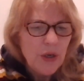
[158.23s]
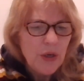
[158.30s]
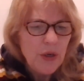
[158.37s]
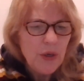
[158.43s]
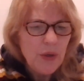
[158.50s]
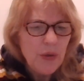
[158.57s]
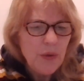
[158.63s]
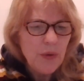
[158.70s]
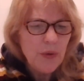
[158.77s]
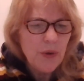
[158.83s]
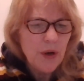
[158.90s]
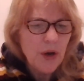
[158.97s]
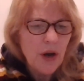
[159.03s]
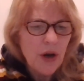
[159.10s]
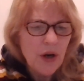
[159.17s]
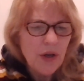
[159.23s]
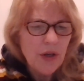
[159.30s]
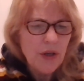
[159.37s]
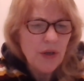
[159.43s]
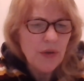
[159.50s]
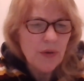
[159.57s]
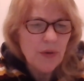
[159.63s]
"Who are
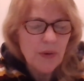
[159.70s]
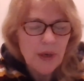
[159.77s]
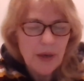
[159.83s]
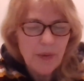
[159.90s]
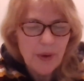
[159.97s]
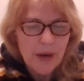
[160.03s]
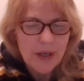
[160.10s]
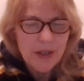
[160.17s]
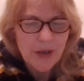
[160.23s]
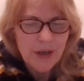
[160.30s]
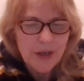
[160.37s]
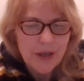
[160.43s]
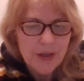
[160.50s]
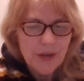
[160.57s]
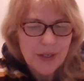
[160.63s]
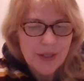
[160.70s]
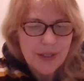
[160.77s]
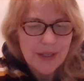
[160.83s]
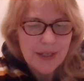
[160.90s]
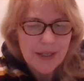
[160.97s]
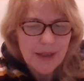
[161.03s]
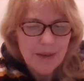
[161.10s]
you?" he went on,
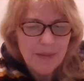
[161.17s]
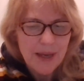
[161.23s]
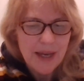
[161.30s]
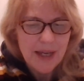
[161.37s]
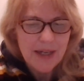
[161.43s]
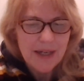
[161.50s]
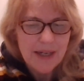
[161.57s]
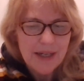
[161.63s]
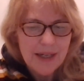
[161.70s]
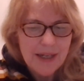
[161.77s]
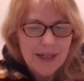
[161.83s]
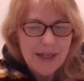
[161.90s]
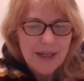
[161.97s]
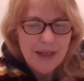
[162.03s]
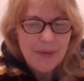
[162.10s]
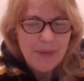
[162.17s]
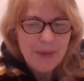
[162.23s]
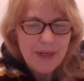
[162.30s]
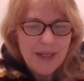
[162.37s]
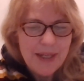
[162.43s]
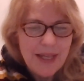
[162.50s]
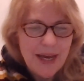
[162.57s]
addressing the man.
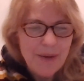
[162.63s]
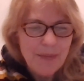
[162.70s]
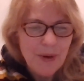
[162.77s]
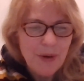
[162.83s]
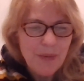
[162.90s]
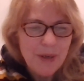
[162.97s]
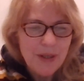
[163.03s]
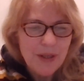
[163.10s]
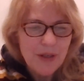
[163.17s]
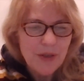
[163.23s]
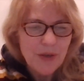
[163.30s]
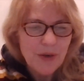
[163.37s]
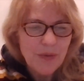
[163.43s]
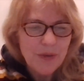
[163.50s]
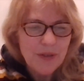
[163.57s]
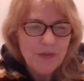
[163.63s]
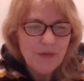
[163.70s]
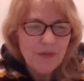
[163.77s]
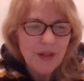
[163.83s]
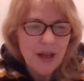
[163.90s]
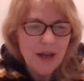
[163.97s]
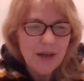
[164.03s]
But at that moment the door was
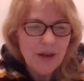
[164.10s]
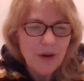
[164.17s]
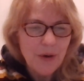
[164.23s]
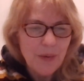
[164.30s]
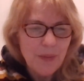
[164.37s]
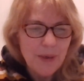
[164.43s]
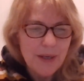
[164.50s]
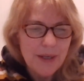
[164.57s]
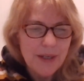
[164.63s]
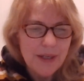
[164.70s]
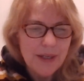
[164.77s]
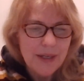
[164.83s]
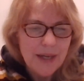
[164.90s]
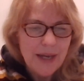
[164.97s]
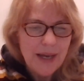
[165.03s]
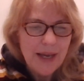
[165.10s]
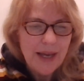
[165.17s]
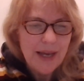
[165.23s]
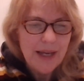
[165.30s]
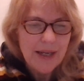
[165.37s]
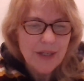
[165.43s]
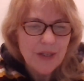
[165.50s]
flung open,
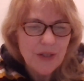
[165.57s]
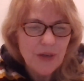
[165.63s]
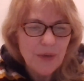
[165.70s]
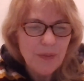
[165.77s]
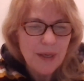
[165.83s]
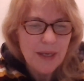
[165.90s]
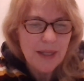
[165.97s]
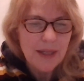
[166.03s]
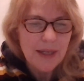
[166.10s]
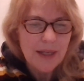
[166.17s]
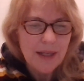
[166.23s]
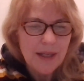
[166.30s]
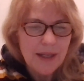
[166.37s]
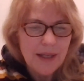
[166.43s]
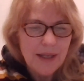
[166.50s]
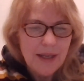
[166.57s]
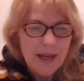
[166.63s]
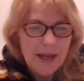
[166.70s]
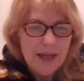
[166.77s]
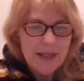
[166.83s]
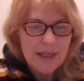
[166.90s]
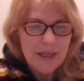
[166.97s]
and, stooping a little,
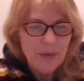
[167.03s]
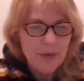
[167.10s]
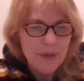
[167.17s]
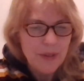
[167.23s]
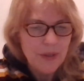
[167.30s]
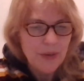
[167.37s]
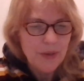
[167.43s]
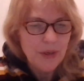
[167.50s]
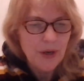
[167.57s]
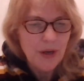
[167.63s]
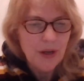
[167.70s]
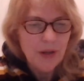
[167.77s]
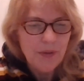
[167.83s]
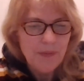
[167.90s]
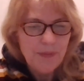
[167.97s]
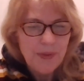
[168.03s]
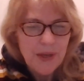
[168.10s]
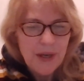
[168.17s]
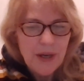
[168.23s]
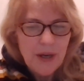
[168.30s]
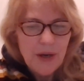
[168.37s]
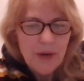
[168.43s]
as he was so tall,
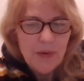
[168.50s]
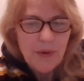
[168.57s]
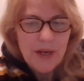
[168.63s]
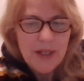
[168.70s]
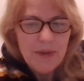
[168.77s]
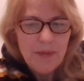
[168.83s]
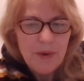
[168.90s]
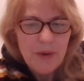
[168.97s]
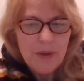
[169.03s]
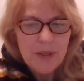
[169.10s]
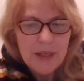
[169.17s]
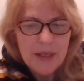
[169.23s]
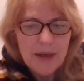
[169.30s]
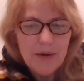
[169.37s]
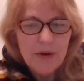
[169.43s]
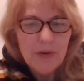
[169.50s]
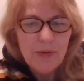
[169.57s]
Razumihin